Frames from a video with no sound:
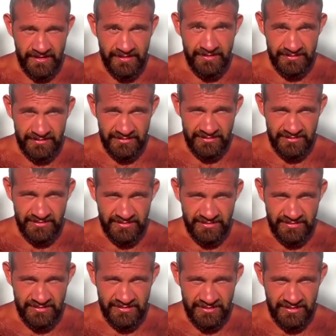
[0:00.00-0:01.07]

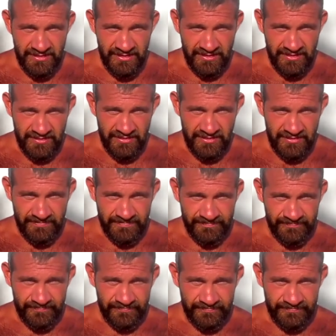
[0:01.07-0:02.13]

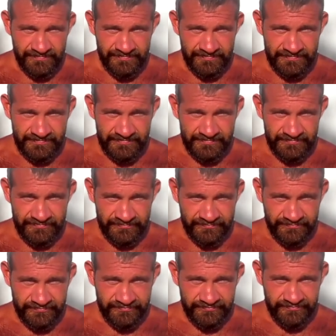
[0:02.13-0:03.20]

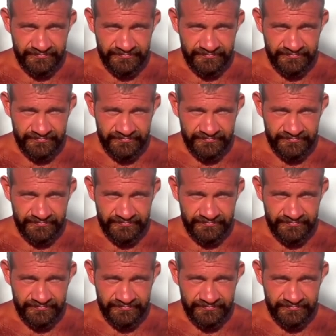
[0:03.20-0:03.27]
(not speaking)